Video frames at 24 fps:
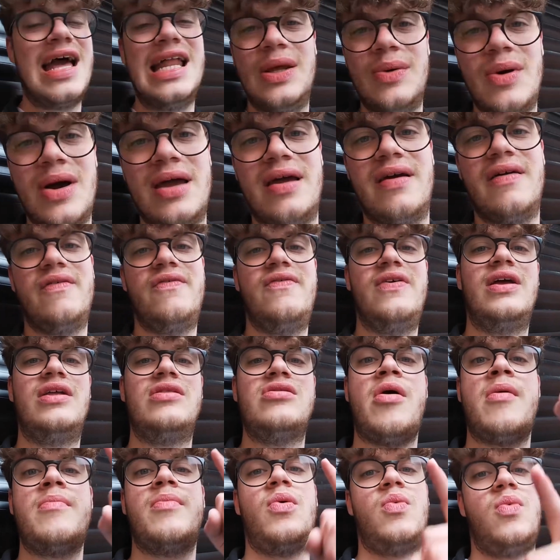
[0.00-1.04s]
Anyway, thing
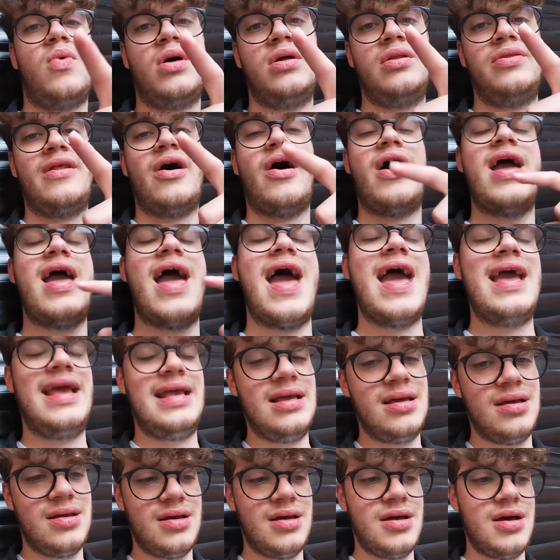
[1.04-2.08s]
number one that I
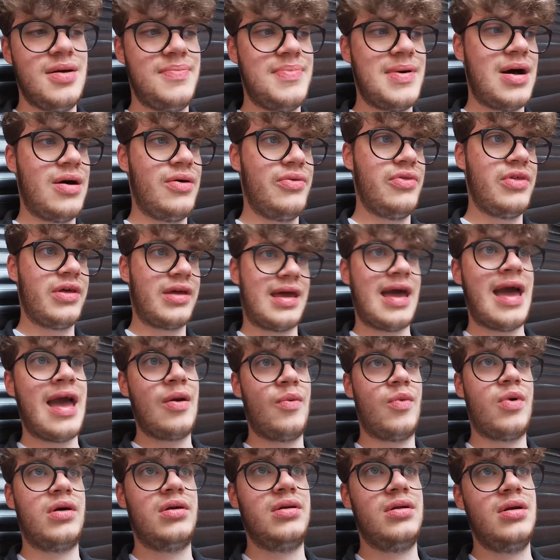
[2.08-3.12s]
hate about the
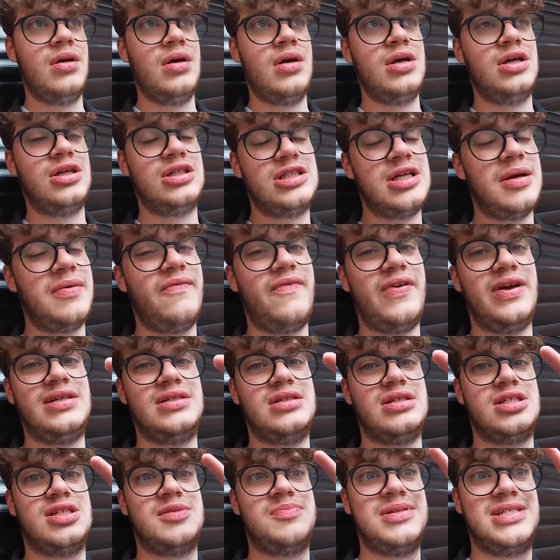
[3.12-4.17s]
K1. Some
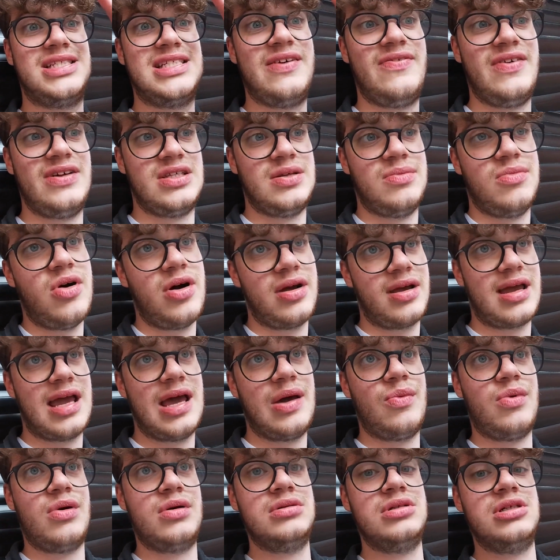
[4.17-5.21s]
things are specific to my
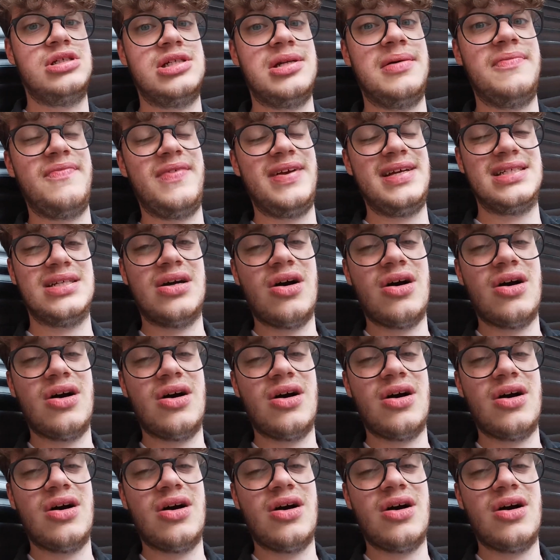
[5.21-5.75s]
K1, some things